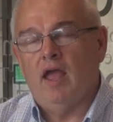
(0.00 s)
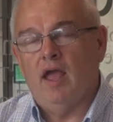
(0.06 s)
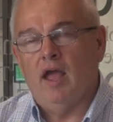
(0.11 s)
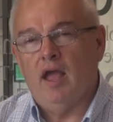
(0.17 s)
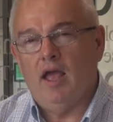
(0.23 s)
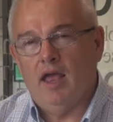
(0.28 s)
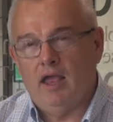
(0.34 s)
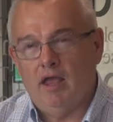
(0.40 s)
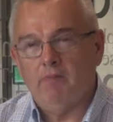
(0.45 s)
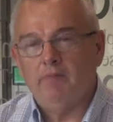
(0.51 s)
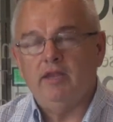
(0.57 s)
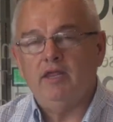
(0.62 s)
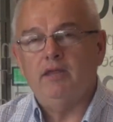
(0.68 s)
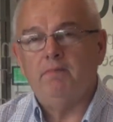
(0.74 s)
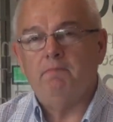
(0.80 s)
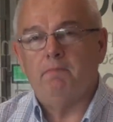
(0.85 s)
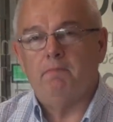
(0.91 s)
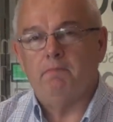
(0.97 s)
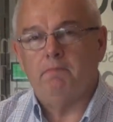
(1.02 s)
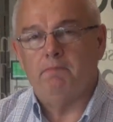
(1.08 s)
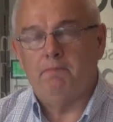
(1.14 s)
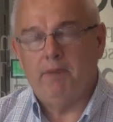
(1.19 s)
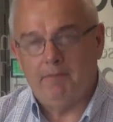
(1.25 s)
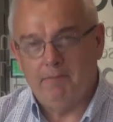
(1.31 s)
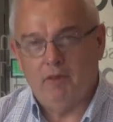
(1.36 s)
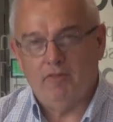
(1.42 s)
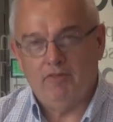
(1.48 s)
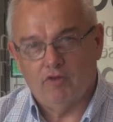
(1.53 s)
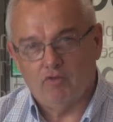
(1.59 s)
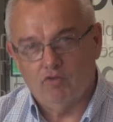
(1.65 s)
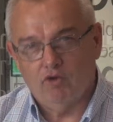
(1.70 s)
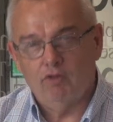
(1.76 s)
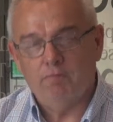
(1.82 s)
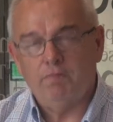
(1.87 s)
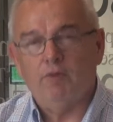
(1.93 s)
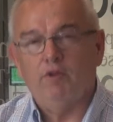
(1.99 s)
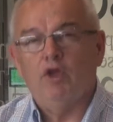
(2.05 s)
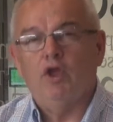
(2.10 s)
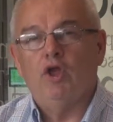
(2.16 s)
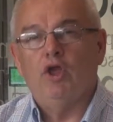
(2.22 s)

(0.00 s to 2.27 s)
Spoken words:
how many people in the group